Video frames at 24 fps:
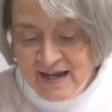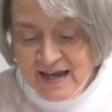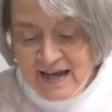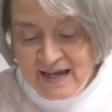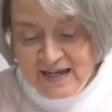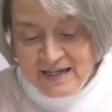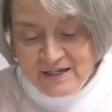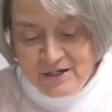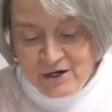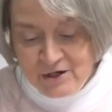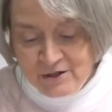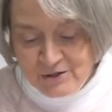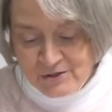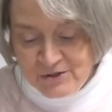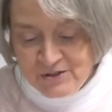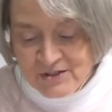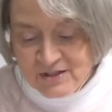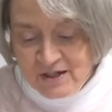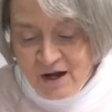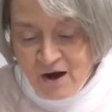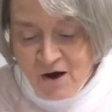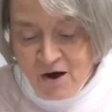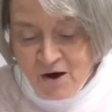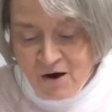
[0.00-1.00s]
in her
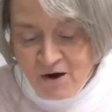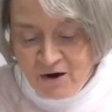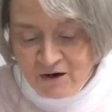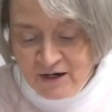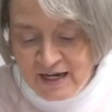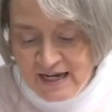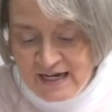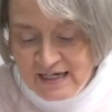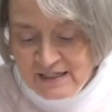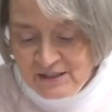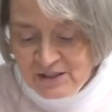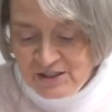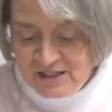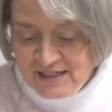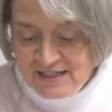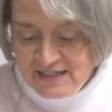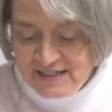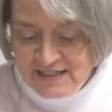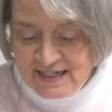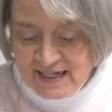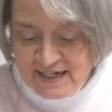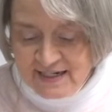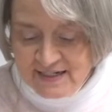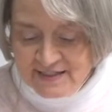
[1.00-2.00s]
song, she
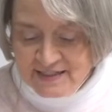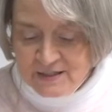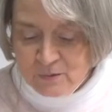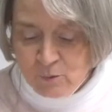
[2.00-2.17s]
says,